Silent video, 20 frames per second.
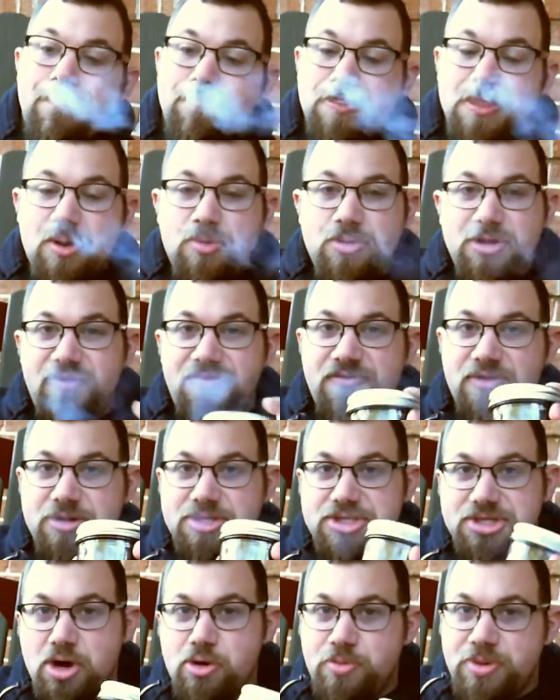you
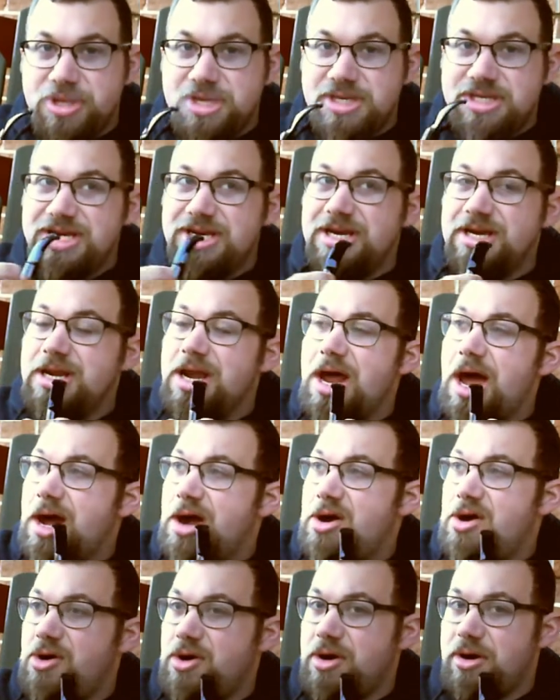first open the tin,
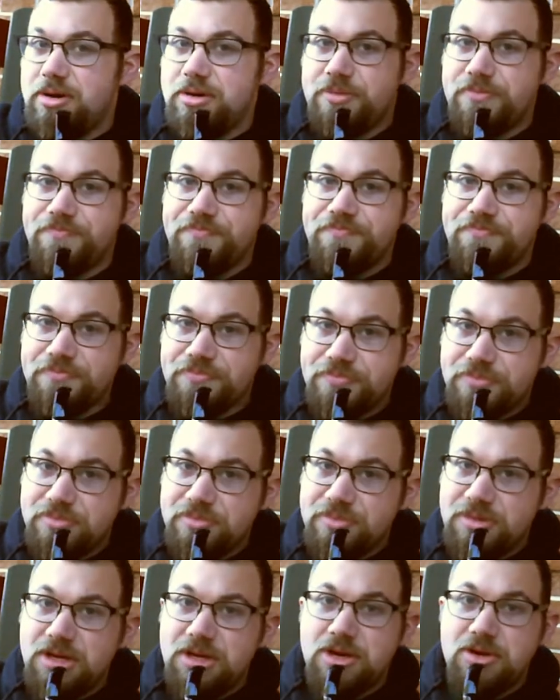or
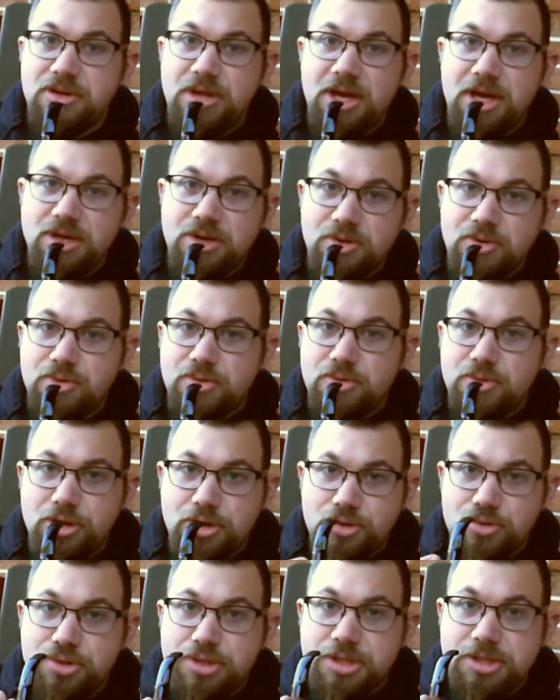they do
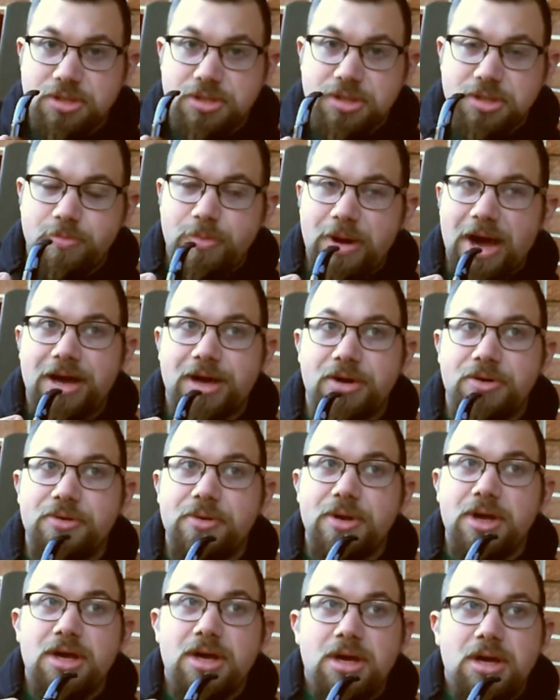loose tobacco,
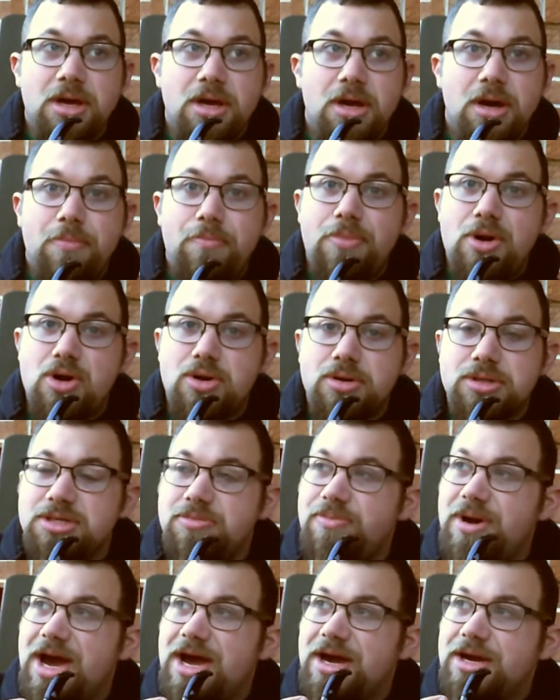bulk
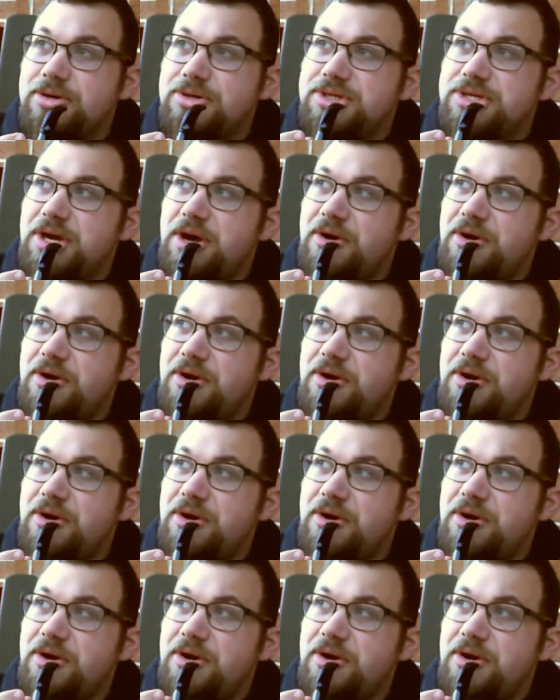tobacco. So